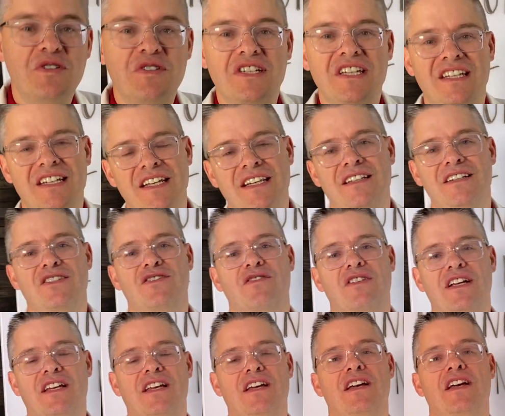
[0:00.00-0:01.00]
to do is you need to
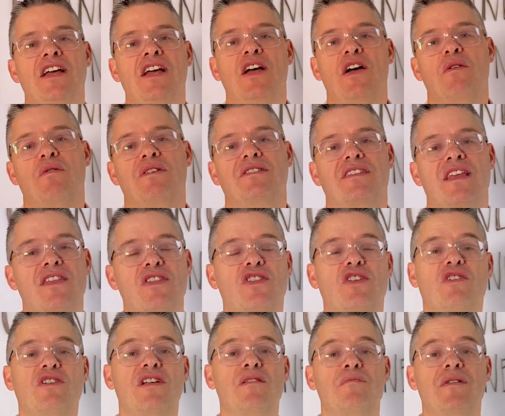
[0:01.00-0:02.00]
drink it within
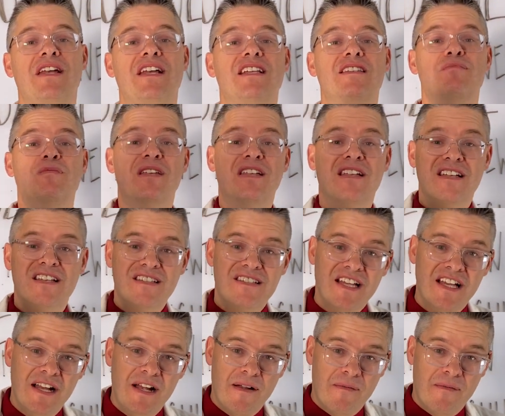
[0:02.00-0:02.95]
30 minutes because